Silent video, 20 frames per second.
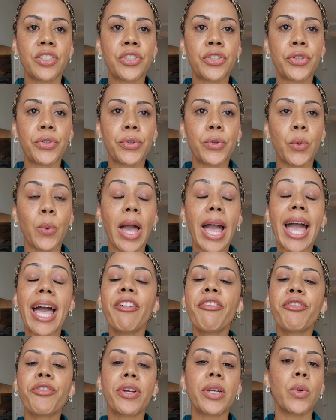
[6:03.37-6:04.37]
to
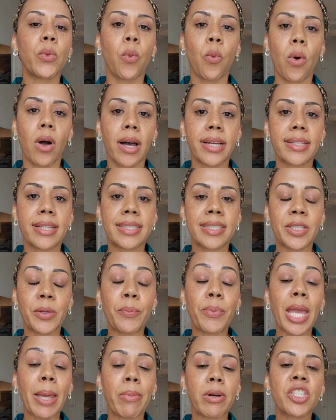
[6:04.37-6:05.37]
everyone
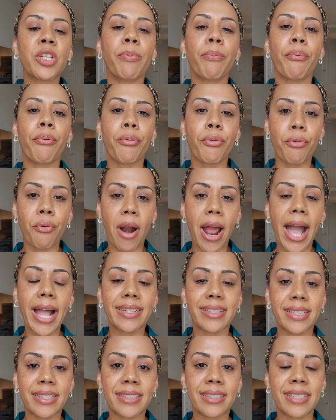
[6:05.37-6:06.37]
to be able to
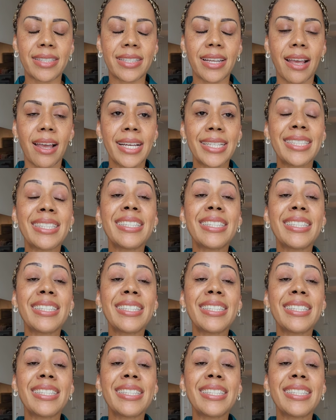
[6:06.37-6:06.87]
practice